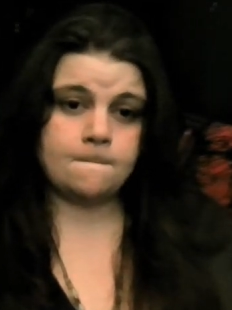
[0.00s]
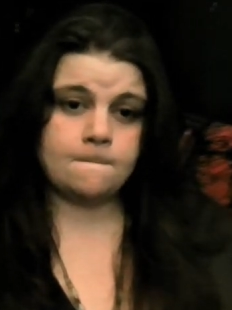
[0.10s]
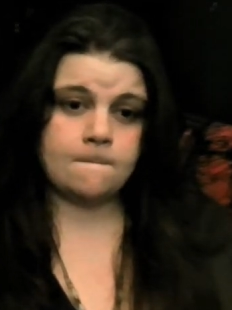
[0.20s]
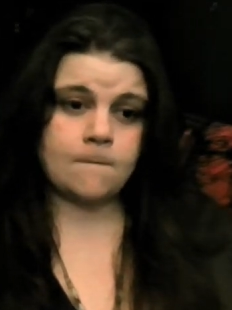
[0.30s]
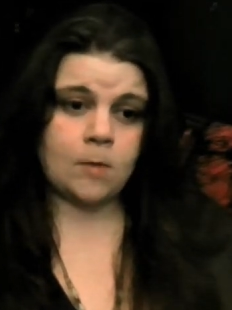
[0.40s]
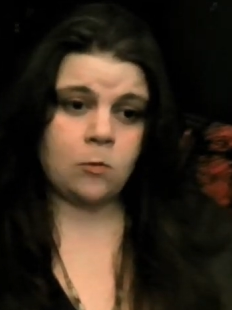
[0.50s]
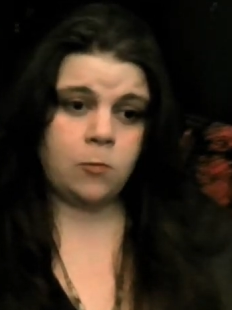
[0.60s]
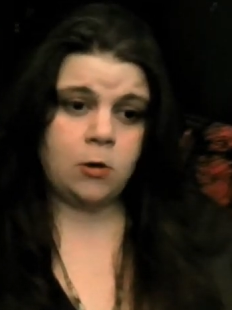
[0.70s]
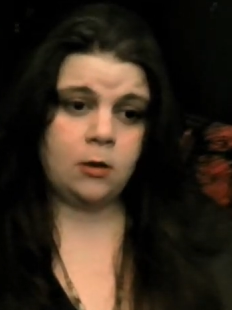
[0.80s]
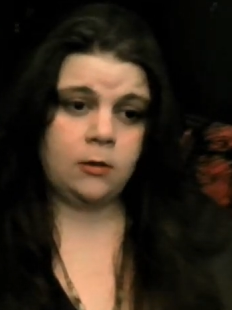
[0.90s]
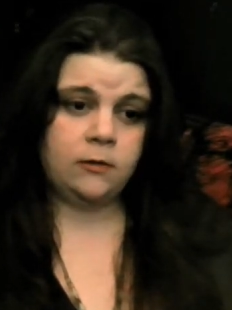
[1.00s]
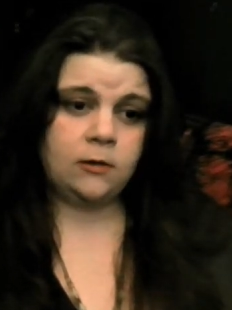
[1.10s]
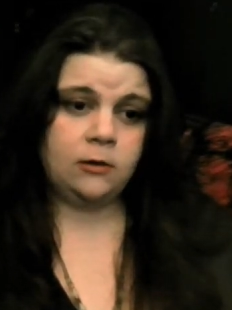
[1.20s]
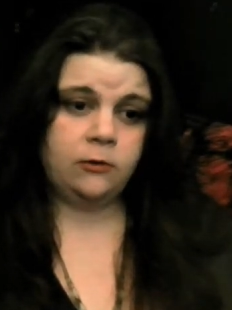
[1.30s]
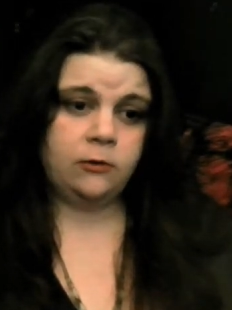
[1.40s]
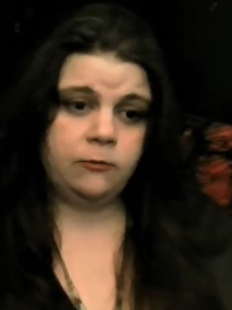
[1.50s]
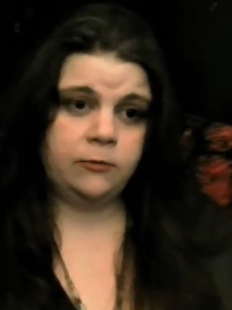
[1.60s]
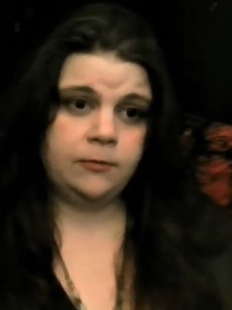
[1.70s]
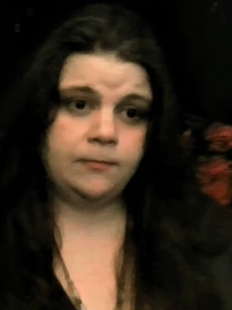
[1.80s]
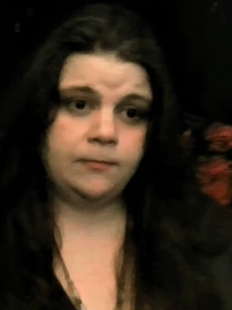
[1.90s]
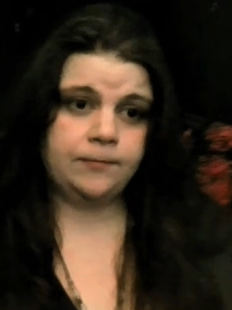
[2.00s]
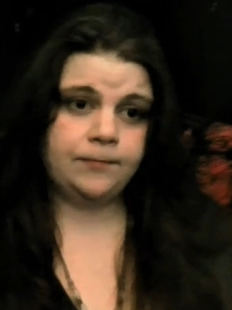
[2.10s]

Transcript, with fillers: Alright, let's get into it.